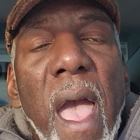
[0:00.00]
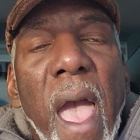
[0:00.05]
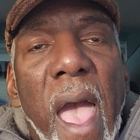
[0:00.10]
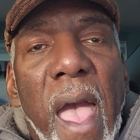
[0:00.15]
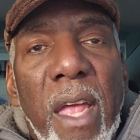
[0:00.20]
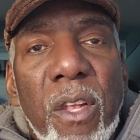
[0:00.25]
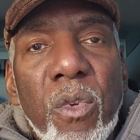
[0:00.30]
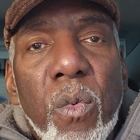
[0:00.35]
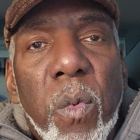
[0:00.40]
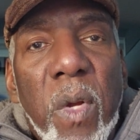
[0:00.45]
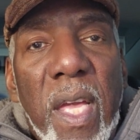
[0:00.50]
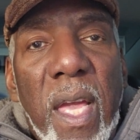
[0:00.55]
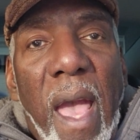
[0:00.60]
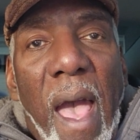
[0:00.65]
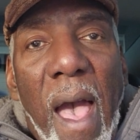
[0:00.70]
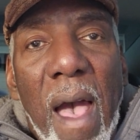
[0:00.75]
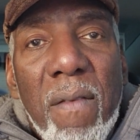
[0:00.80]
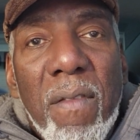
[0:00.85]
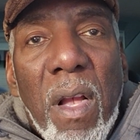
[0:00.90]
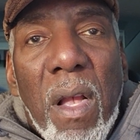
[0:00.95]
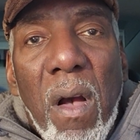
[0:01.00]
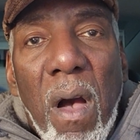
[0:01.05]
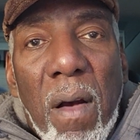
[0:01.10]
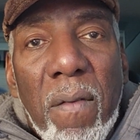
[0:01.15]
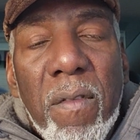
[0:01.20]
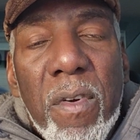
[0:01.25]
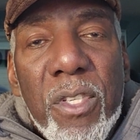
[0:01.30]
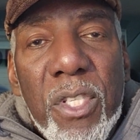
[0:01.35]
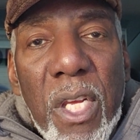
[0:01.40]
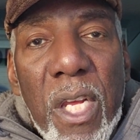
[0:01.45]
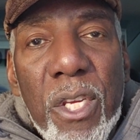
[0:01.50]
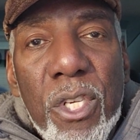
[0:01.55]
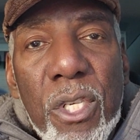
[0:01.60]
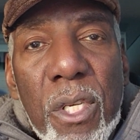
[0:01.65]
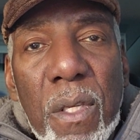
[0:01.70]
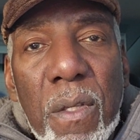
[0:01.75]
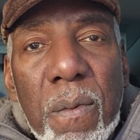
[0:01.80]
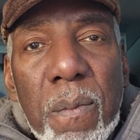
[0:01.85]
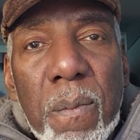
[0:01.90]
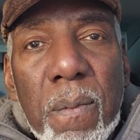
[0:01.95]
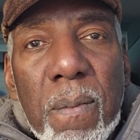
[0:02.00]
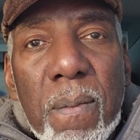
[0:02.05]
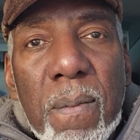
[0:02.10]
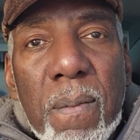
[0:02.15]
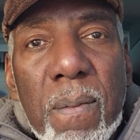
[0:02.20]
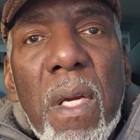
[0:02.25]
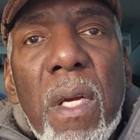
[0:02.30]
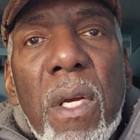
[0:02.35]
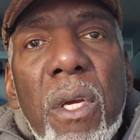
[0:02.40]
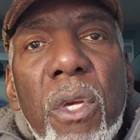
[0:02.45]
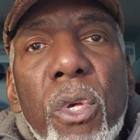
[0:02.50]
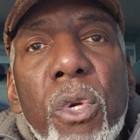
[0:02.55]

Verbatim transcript: and we have a conversation,